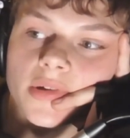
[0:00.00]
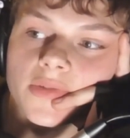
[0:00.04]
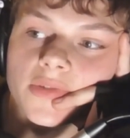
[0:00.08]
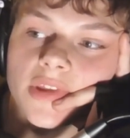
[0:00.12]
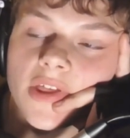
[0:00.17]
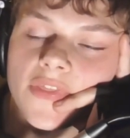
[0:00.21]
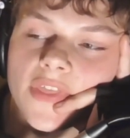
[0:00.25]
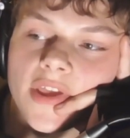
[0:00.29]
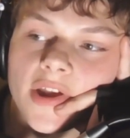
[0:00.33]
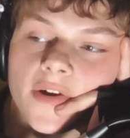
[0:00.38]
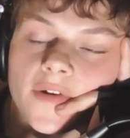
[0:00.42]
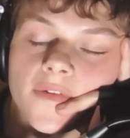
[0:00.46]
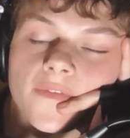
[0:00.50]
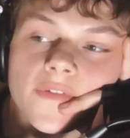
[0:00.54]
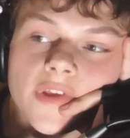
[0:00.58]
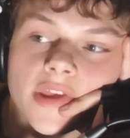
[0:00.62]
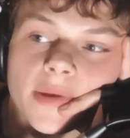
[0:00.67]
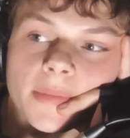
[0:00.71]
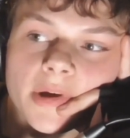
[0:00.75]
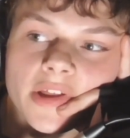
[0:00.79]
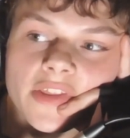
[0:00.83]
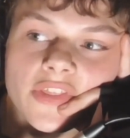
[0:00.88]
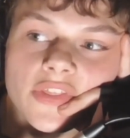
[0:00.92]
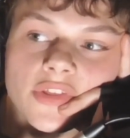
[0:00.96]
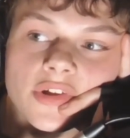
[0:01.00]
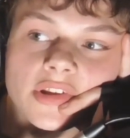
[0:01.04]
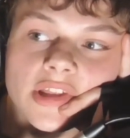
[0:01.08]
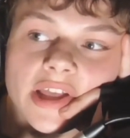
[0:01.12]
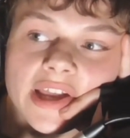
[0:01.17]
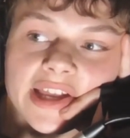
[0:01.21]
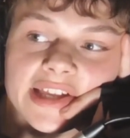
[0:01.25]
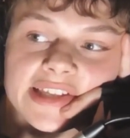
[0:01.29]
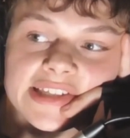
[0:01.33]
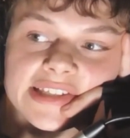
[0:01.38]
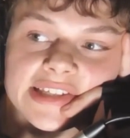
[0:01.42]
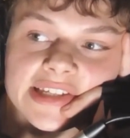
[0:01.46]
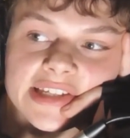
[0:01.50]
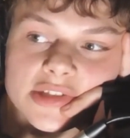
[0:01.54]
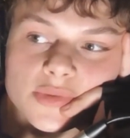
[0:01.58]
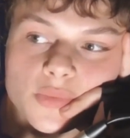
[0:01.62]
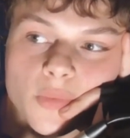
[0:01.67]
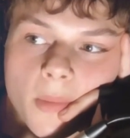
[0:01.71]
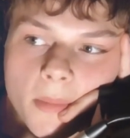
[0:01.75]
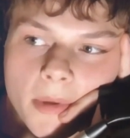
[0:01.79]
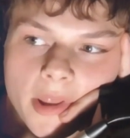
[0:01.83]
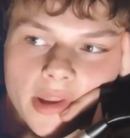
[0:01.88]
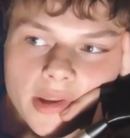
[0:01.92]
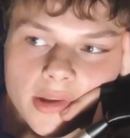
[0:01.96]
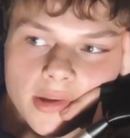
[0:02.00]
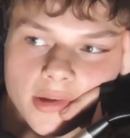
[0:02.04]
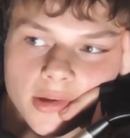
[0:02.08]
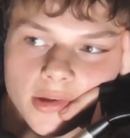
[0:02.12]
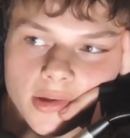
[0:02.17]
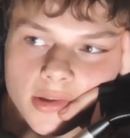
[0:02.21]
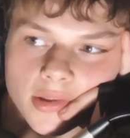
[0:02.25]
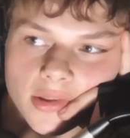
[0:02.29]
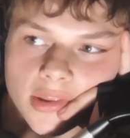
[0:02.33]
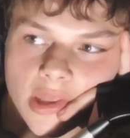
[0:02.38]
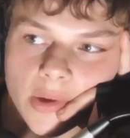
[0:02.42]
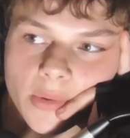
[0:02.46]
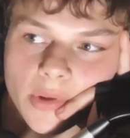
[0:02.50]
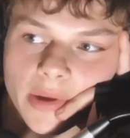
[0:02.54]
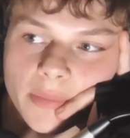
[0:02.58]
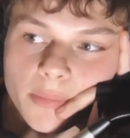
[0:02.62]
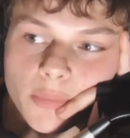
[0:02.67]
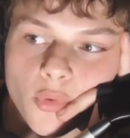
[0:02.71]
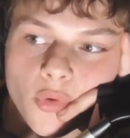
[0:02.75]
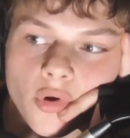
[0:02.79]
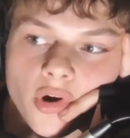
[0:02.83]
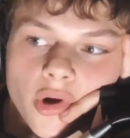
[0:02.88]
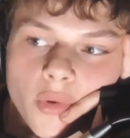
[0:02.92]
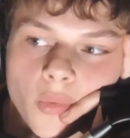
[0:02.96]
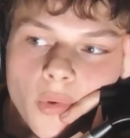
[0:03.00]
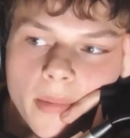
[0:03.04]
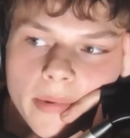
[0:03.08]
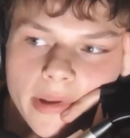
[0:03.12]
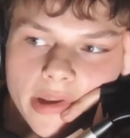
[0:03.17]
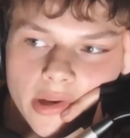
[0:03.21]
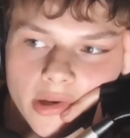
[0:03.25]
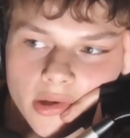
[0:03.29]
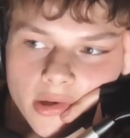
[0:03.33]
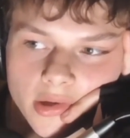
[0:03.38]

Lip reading: That they are female, that they're like a cis woman? They were like born a woman?